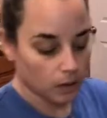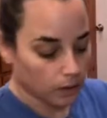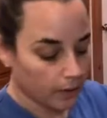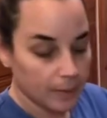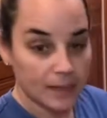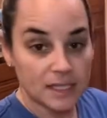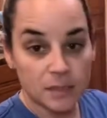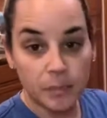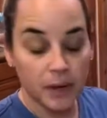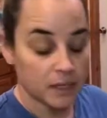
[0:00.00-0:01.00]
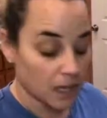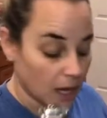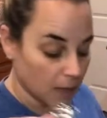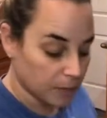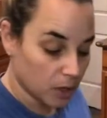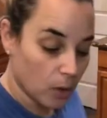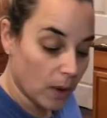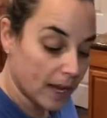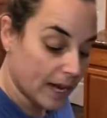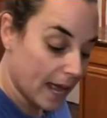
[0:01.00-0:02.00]
All right, the Instant Pot is hot. I'm gonna go
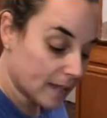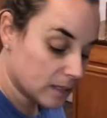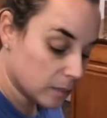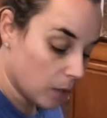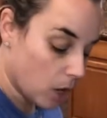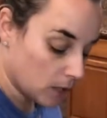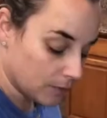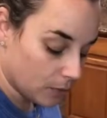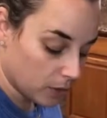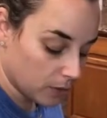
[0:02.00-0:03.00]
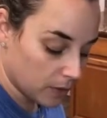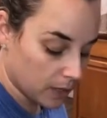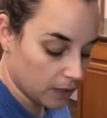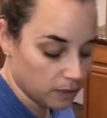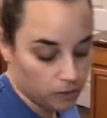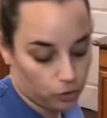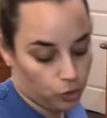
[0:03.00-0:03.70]
ahead and add some olive oil in there,